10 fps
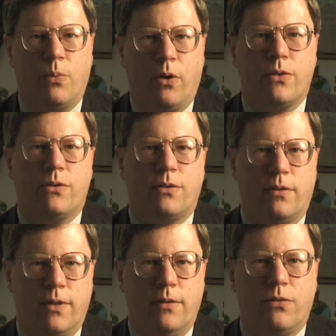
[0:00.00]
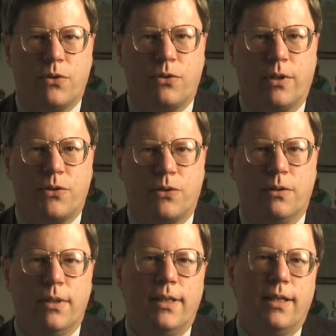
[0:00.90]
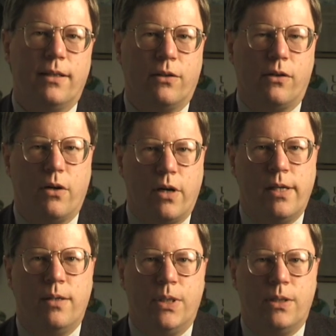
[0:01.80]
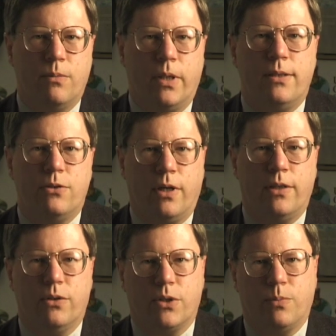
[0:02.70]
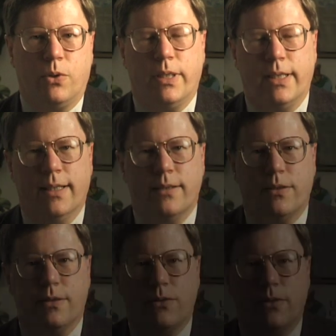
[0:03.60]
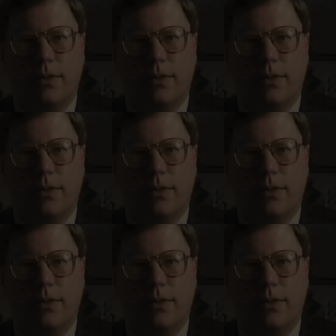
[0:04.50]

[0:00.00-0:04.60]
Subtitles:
parts of the infrastructure that our enemies might try to exploit against us.